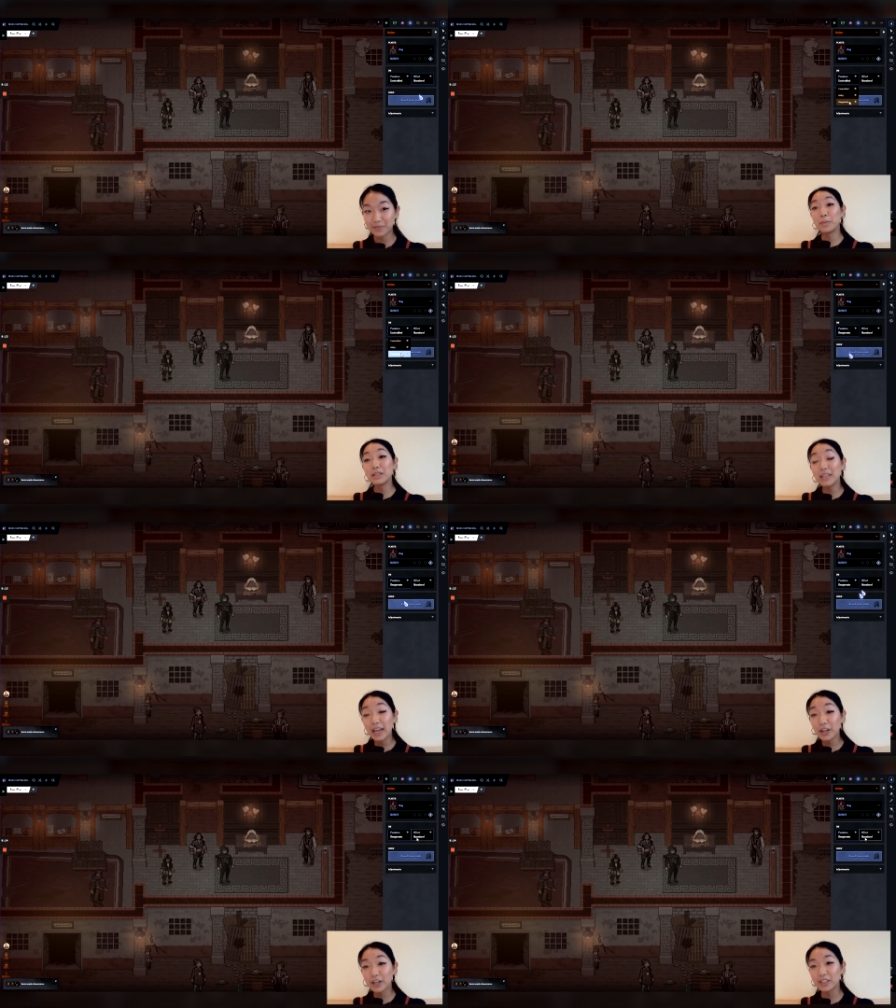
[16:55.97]

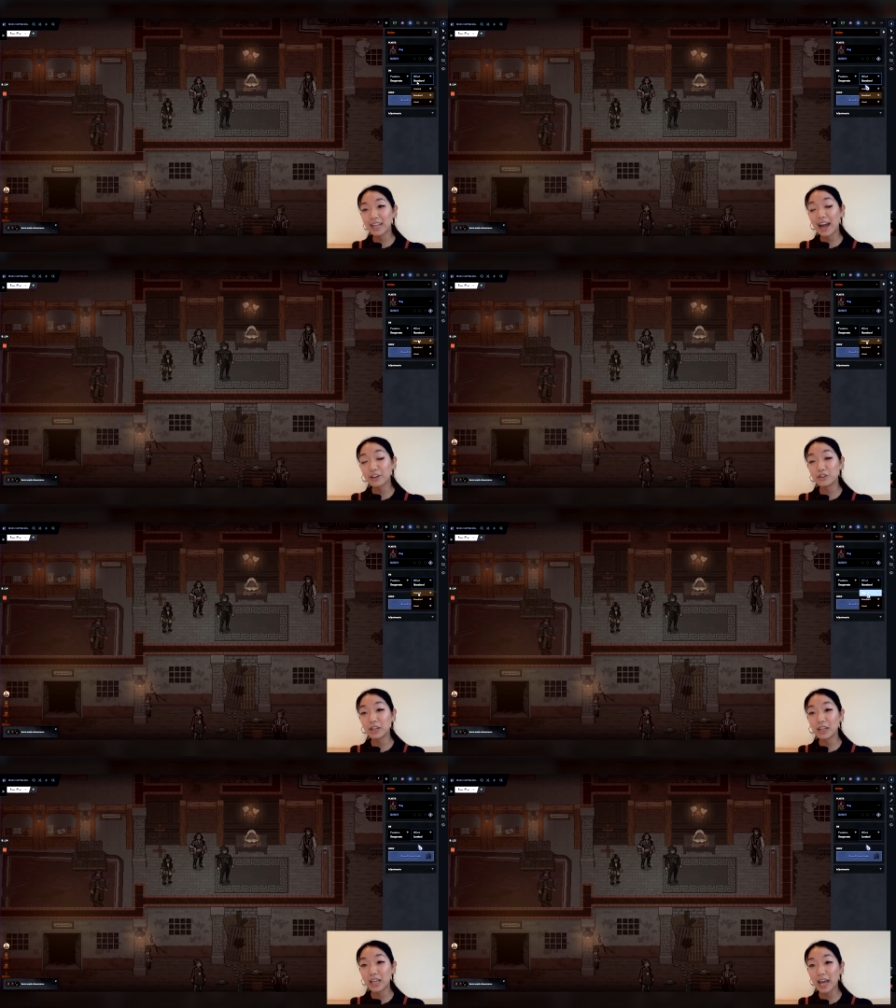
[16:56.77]
Players
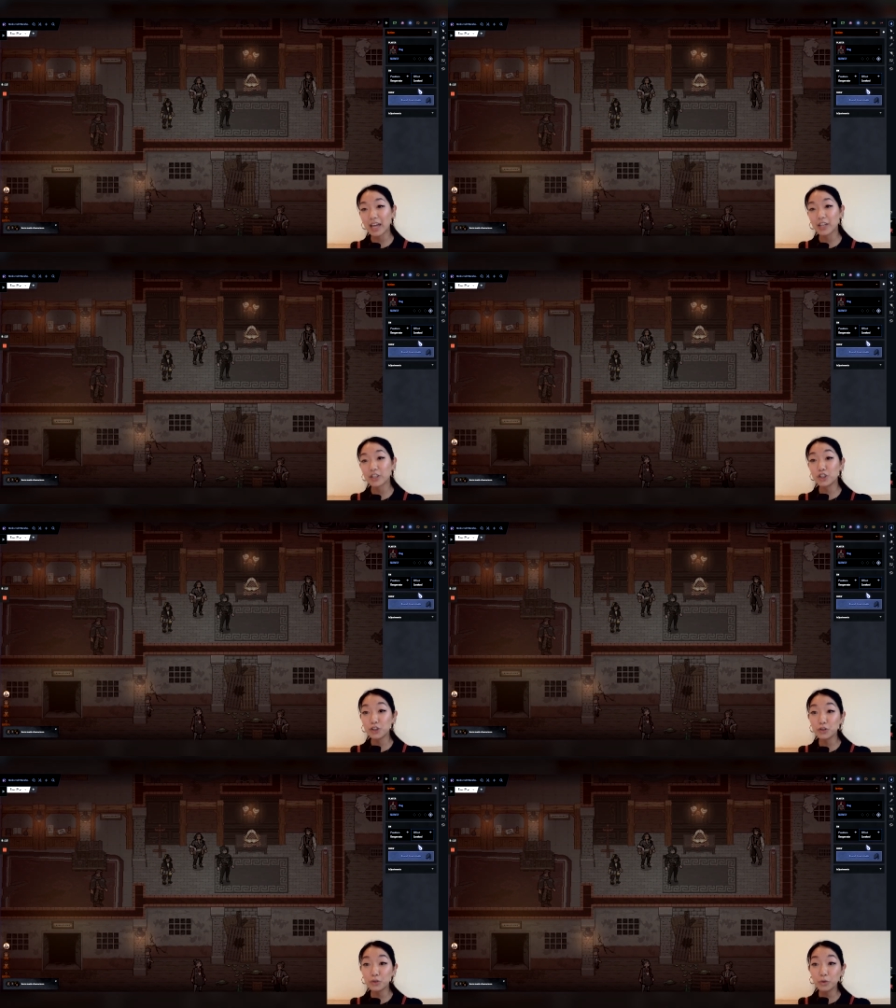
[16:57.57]
actually get
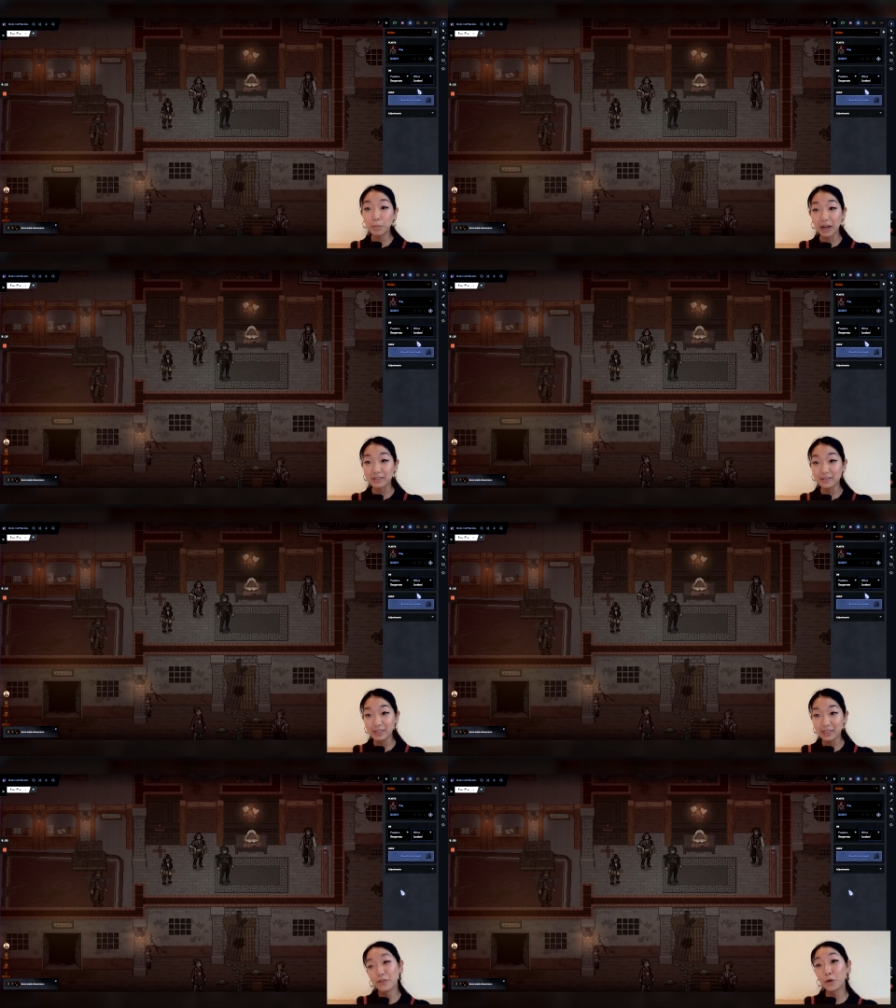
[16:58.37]
2
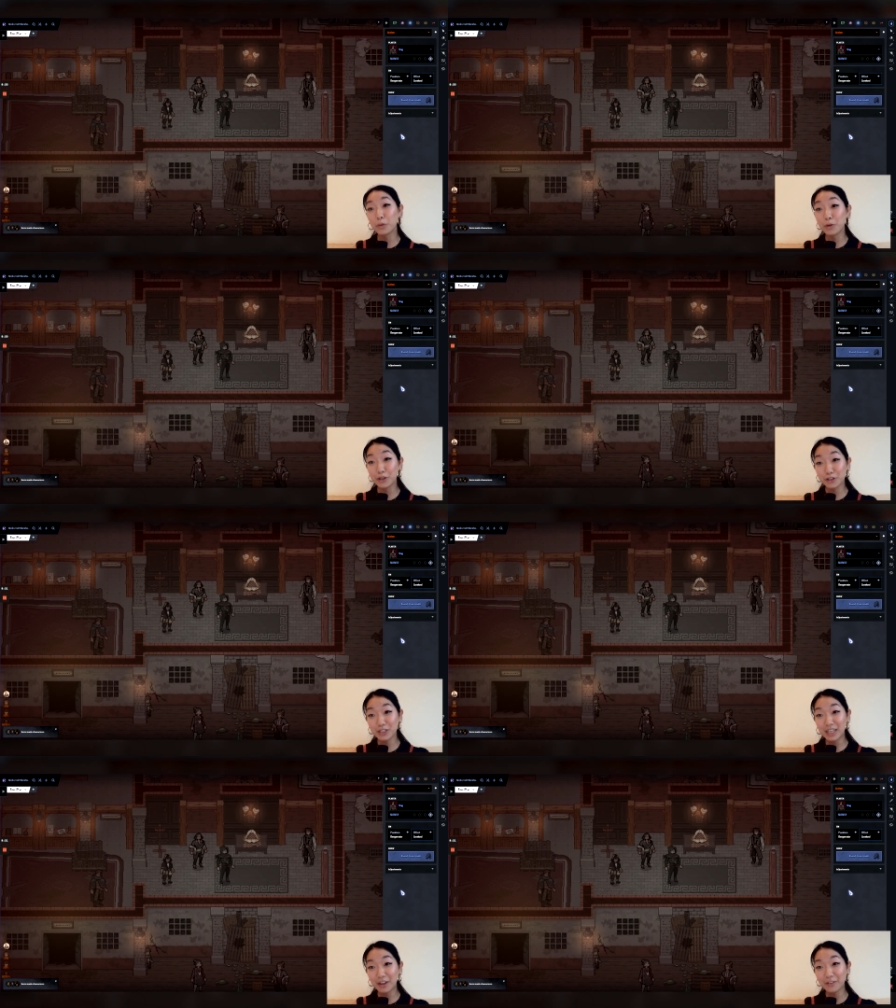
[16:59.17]
buttons for Push
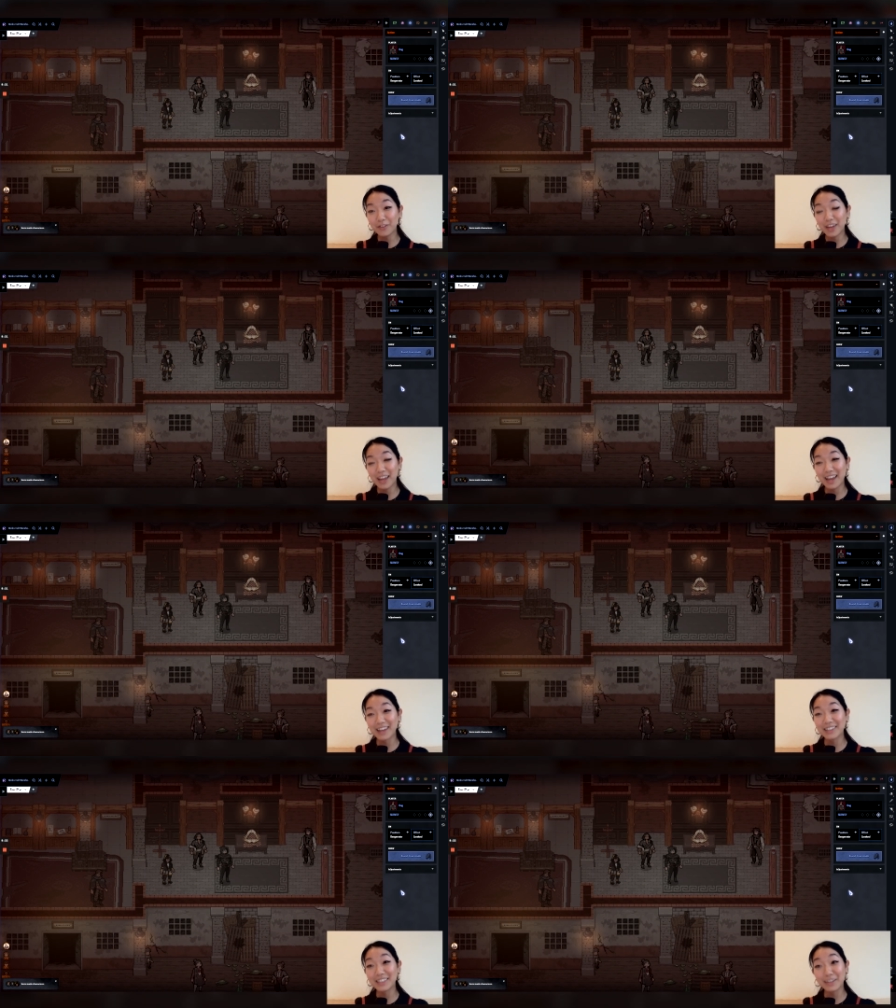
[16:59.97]
Yourself
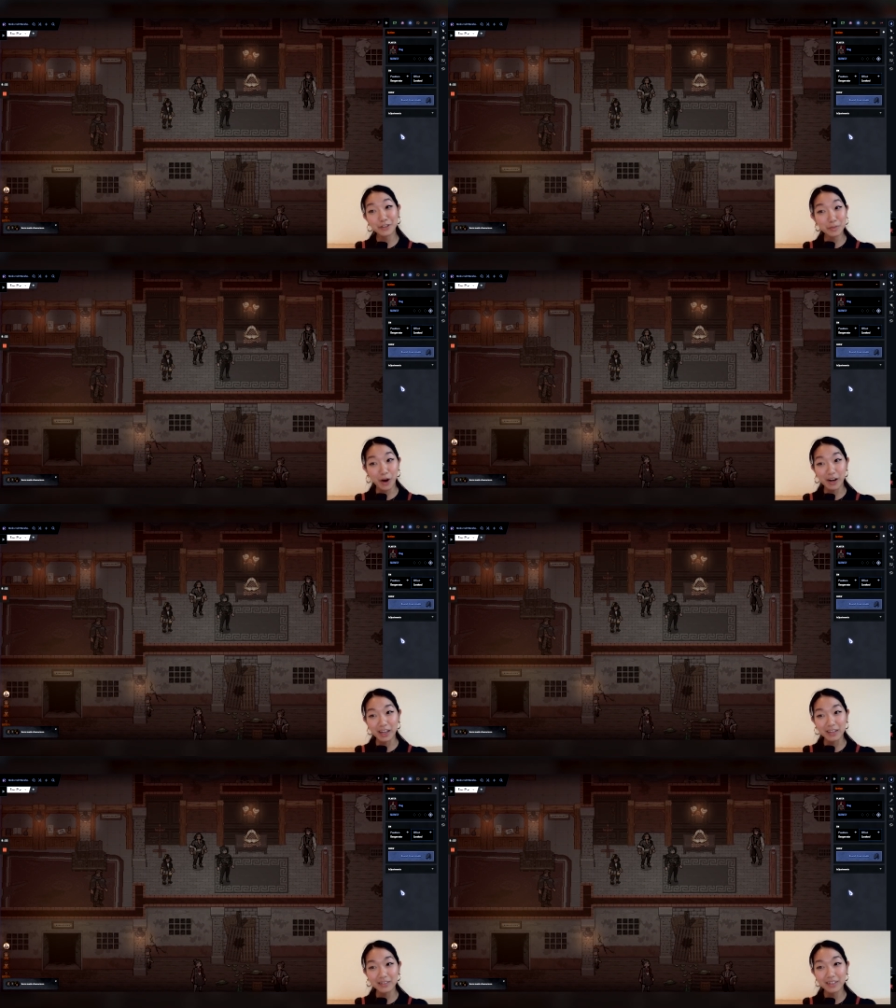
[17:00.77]
and Devil's
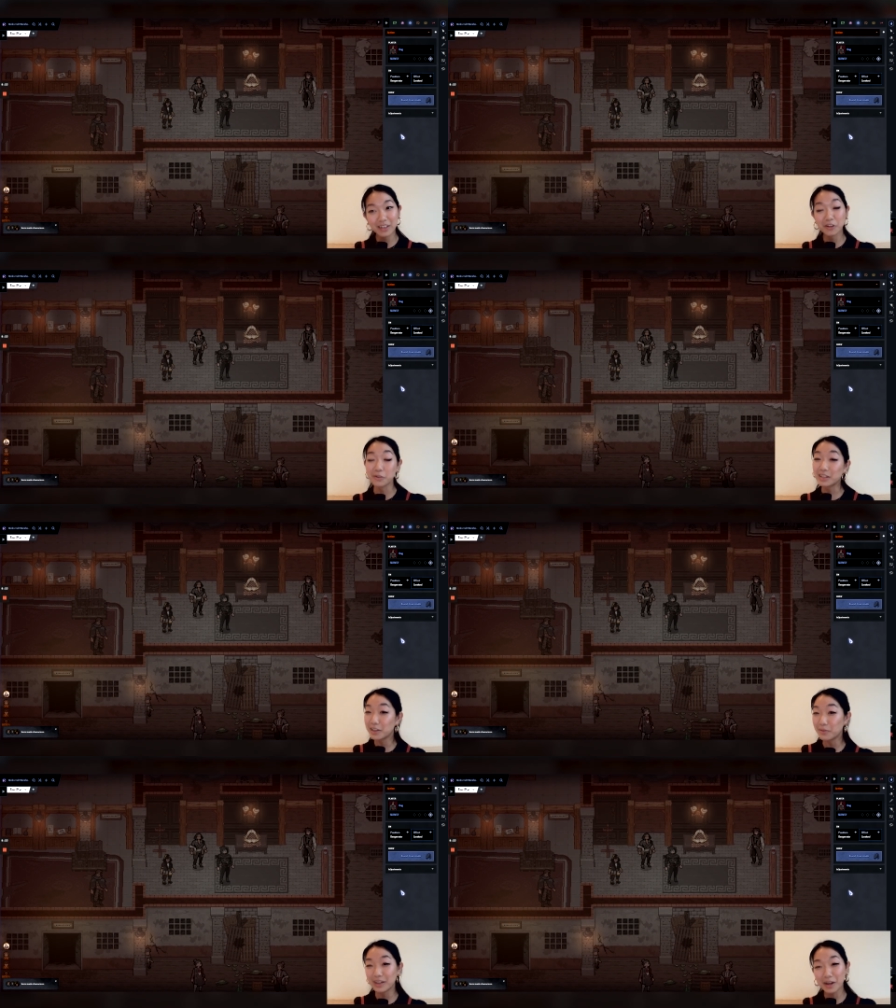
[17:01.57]
Bargain. You can only
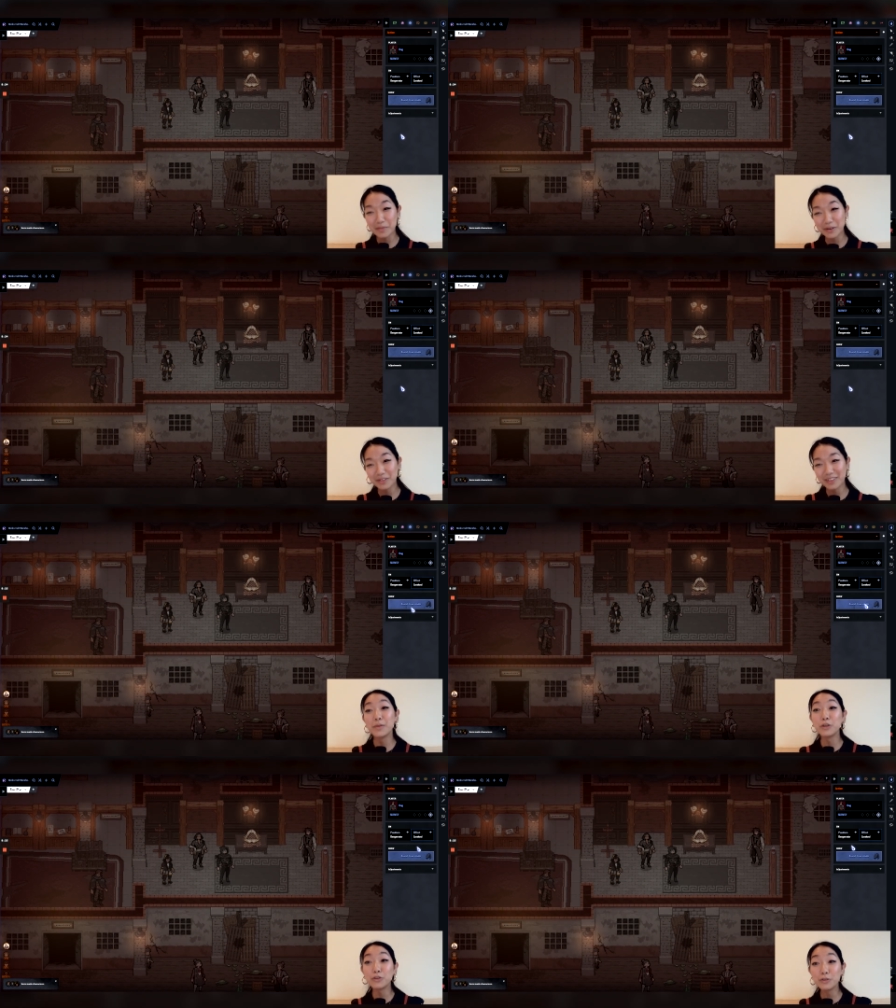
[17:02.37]
click one, not both.
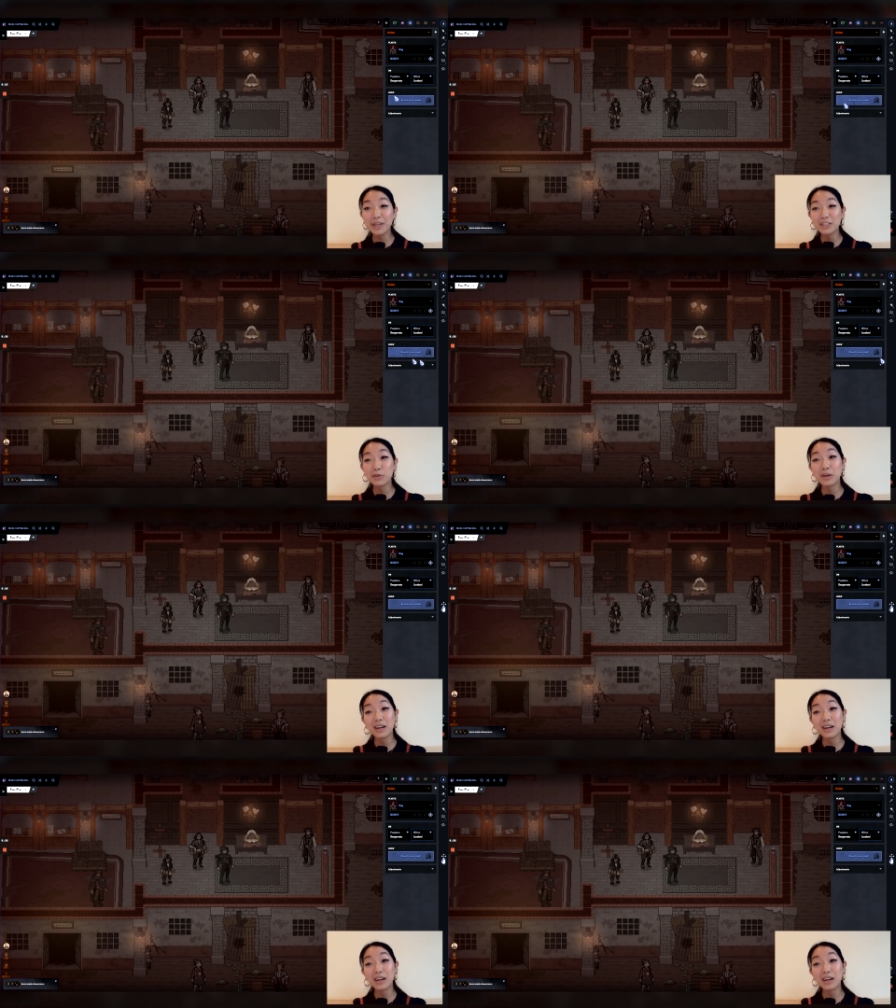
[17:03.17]
And crewmates who are